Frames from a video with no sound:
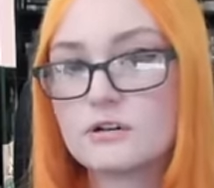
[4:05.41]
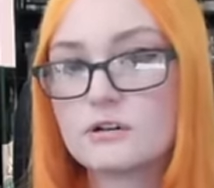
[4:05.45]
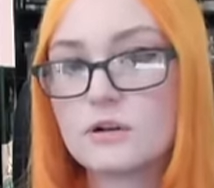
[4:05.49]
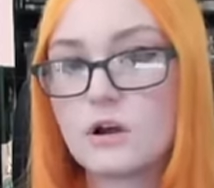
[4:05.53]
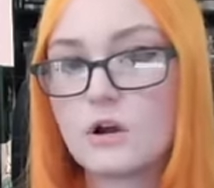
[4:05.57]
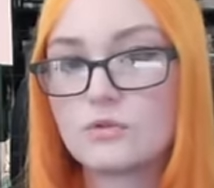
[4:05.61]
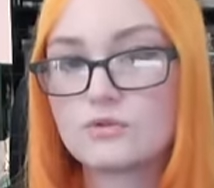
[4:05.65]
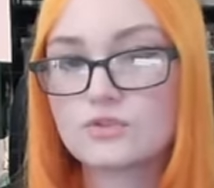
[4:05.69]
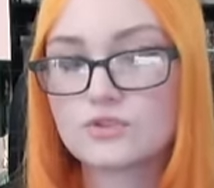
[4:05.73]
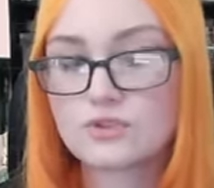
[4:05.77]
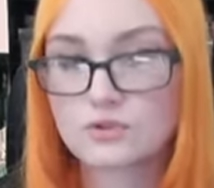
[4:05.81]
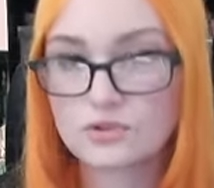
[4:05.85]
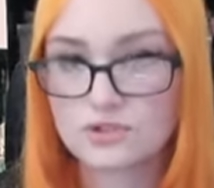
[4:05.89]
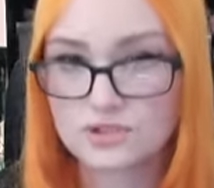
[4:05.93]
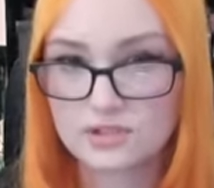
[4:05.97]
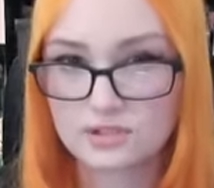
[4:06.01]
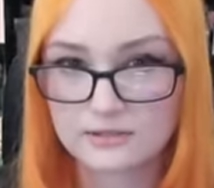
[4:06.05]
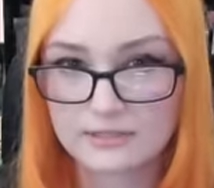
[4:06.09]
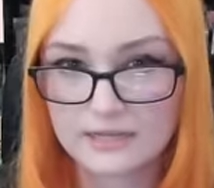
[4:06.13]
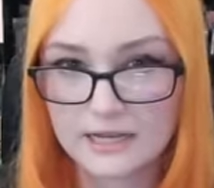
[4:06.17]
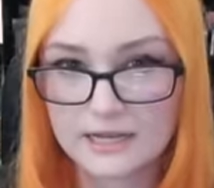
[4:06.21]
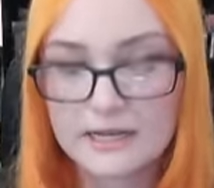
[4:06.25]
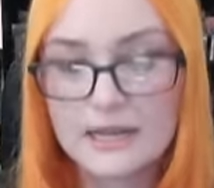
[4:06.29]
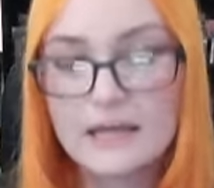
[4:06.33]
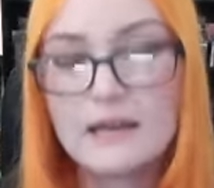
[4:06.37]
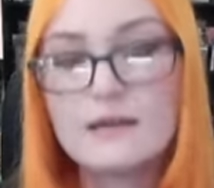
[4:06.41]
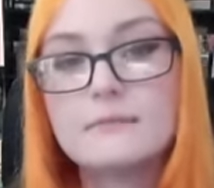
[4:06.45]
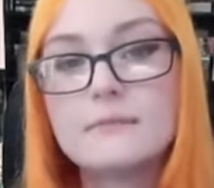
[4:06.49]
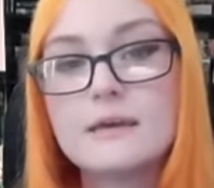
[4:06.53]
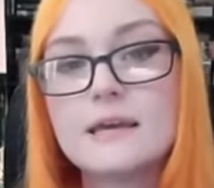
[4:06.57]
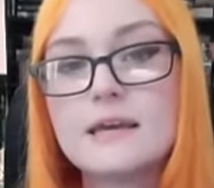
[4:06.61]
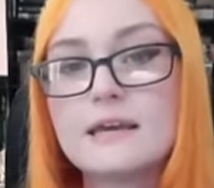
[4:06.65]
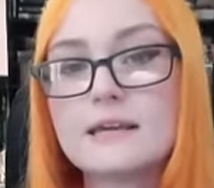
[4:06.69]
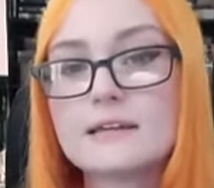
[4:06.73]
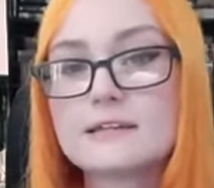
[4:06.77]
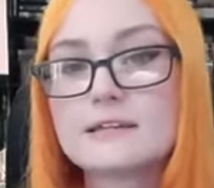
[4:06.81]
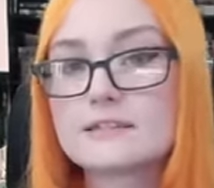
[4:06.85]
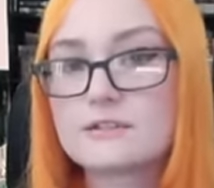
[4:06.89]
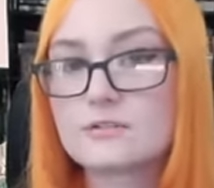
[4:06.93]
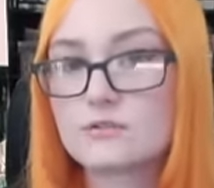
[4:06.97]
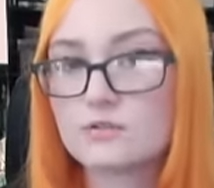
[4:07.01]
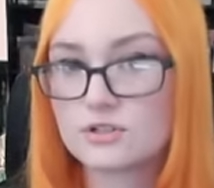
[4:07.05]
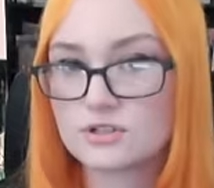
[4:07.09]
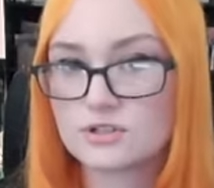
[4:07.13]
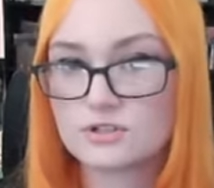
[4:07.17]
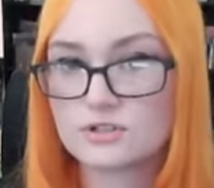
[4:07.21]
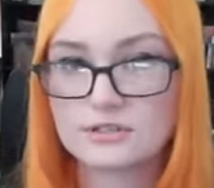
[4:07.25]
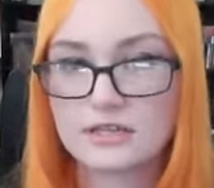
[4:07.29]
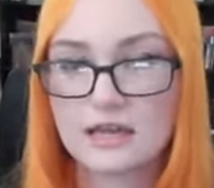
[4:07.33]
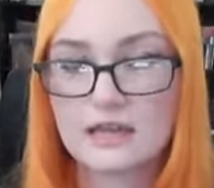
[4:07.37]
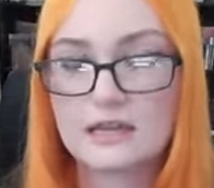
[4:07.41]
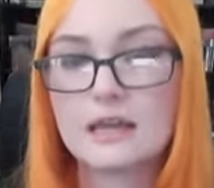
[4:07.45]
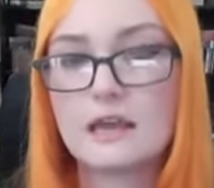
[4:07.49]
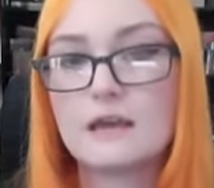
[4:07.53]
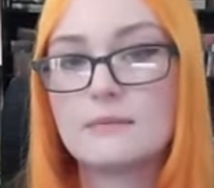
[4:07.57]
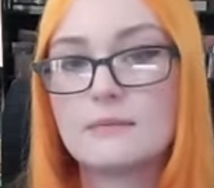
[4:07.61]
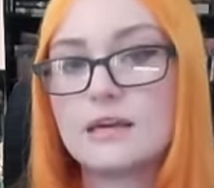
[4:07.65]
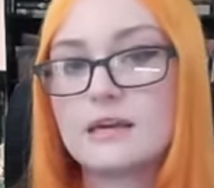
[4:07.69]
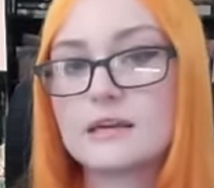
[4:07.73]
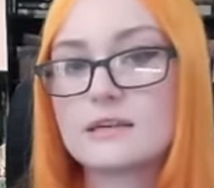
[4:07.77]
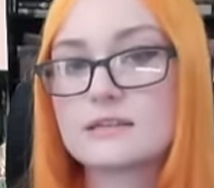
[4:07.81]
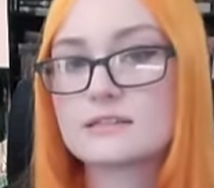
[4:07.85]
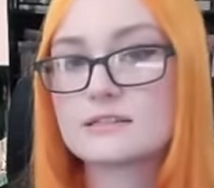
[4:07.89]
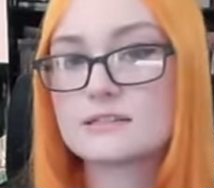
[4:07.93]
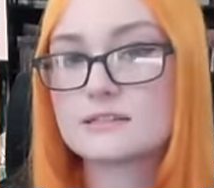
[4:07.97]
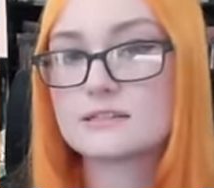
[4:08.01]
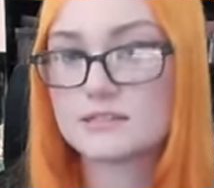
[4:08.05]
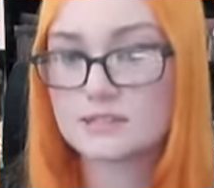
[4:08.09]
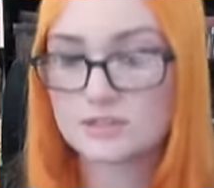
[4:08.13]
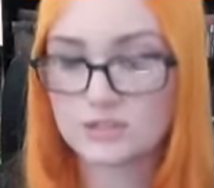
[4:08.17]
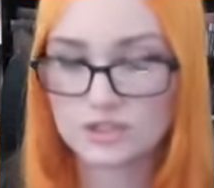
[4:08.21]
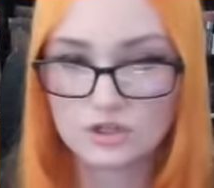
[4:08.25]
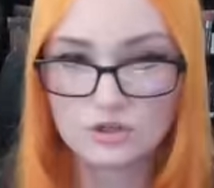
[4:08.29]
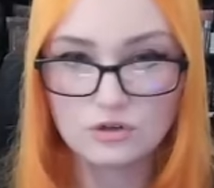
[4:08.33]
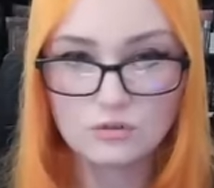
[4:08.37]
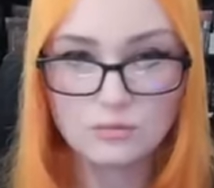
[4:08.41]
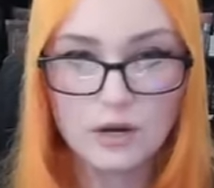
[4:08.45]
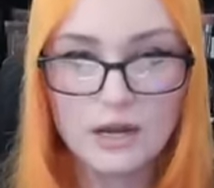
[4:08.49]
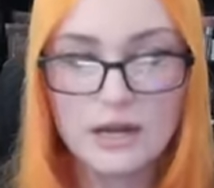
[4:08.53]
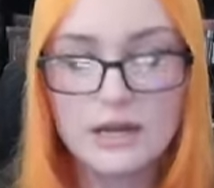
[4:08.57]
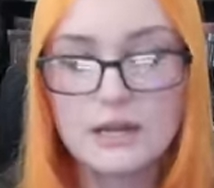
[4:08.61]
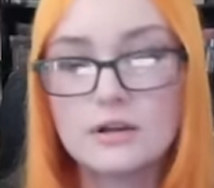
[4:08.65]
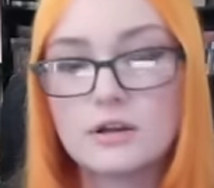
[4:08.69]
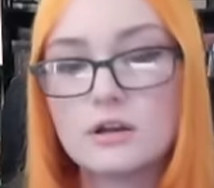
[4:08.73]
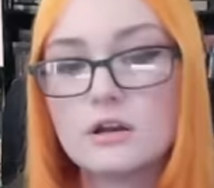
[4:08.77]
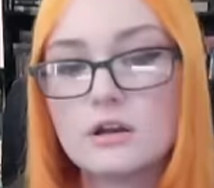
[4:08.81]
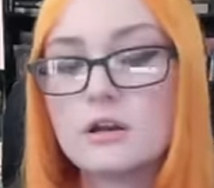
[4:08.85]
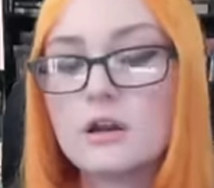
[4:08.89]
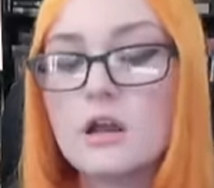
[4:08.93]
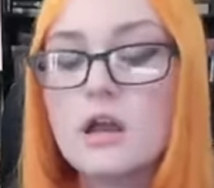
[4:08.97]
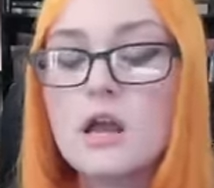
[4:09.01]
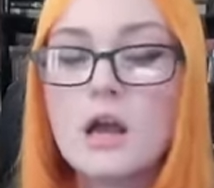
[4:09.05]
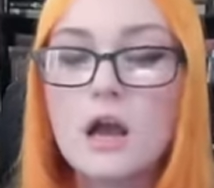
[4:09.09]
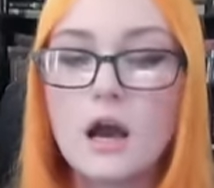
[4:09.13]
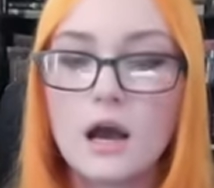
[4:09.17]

owns Crystal Dynamics. Crystal Dynamics is Tomb Raider.